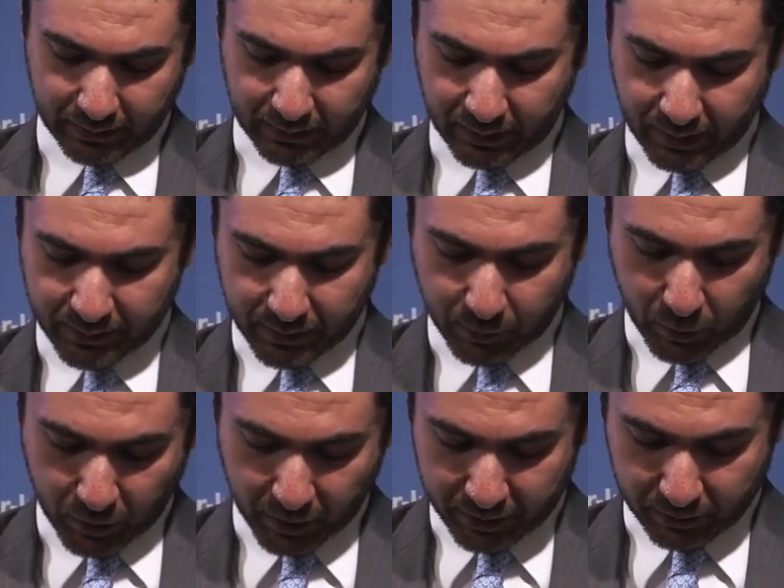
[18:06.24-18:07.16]
Another
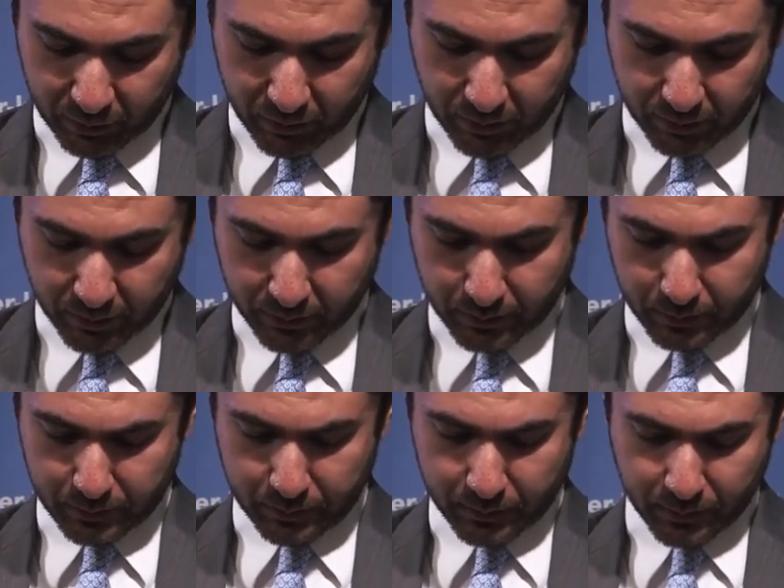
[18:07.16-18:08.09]
point to
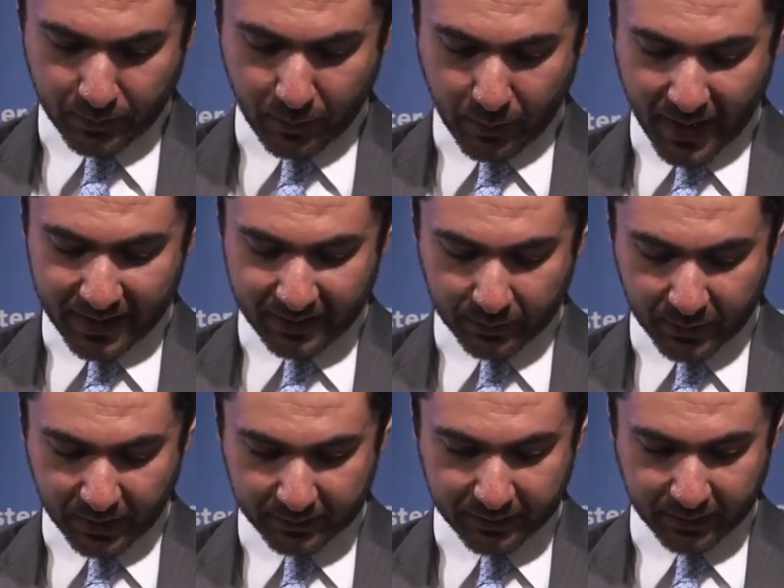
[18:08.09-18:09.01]
make
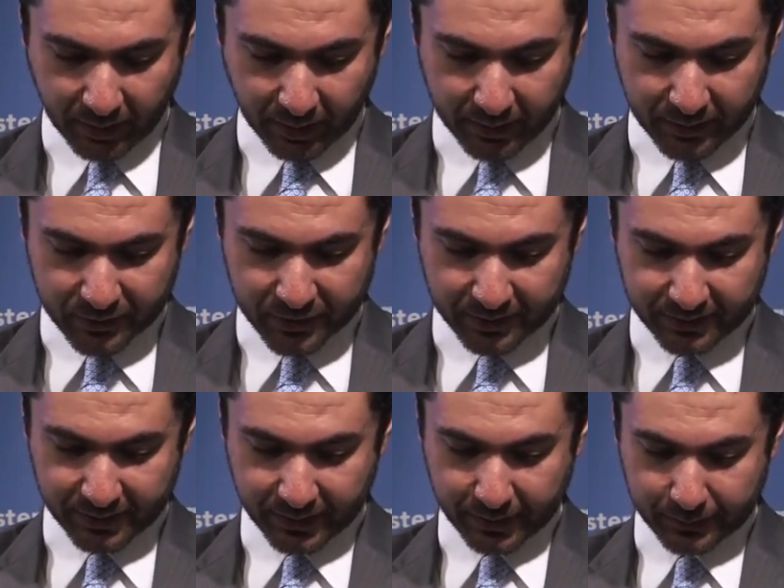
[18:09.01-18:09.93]
about the
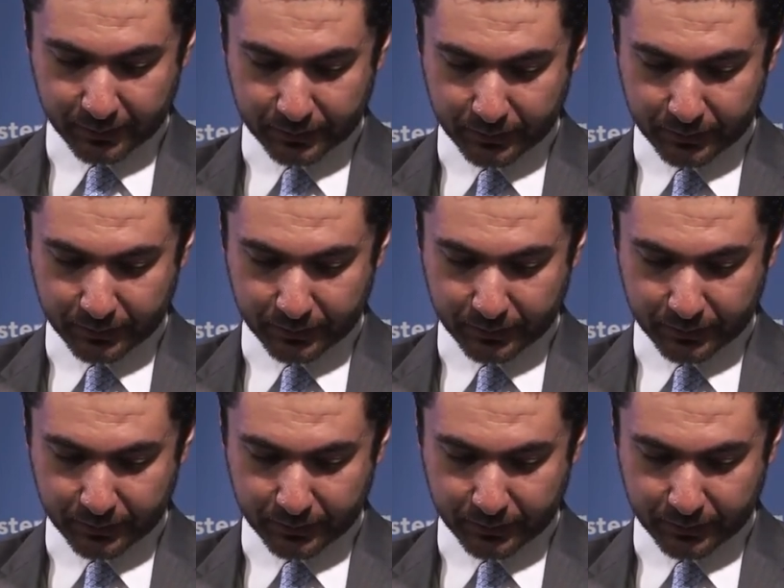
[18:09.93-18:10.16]
IRGC